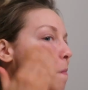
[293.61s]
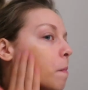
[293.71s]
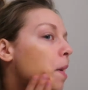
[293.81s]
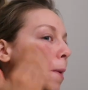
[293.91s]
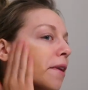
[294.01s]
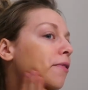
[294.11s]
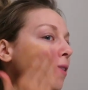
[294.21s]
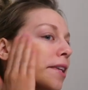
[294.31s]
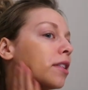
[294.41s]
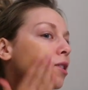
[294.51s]
my
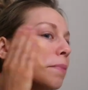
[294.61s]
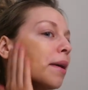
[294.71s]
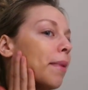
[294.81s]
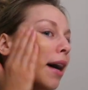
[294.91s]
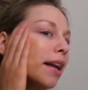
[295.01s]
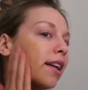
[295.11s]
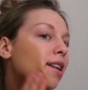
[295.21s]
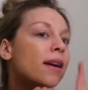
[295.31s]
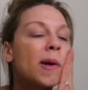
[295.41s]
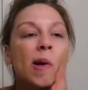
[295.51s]
face to my
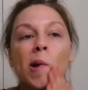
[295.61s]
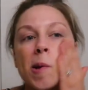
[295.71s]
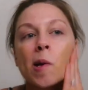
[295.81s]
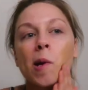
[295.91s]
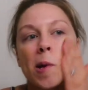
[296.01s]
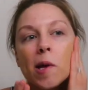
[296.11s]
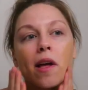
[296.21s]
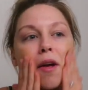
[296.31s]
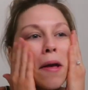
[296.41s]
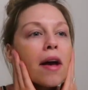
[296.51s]
body
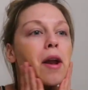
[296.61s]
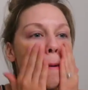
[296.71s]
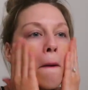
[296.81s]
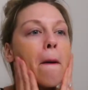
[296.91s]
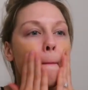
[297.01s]
and